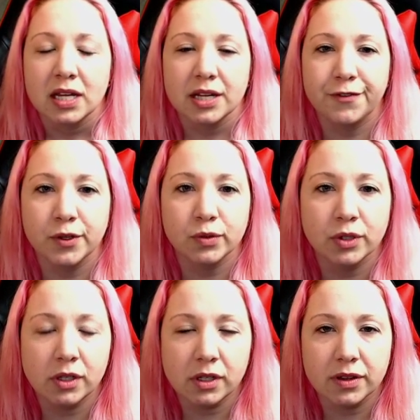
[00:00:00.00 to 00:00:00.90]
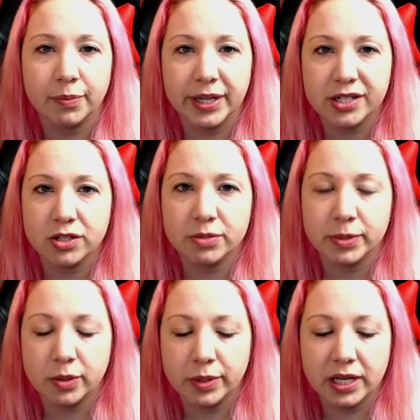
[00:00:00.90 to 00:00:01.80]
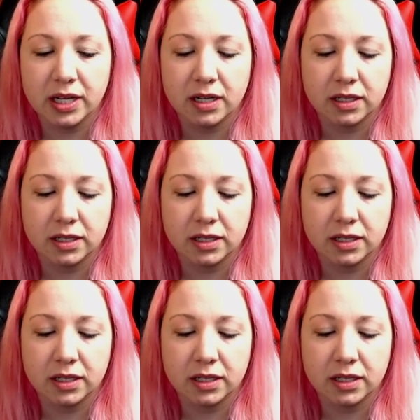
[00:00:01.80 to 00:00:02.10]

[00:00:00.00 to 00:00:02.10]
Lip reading: If you look, the pictures between